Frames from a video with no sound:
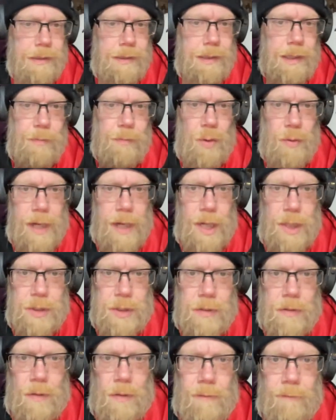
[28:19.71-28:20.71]
the same
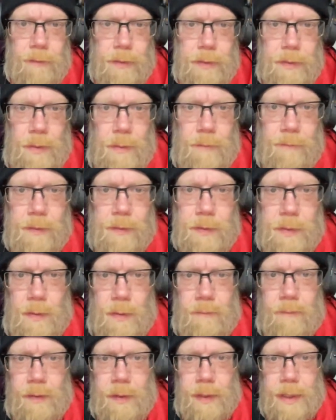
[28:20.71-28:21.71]
location over and over and
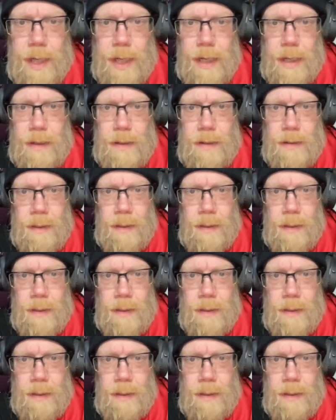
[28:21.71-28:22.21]
over again.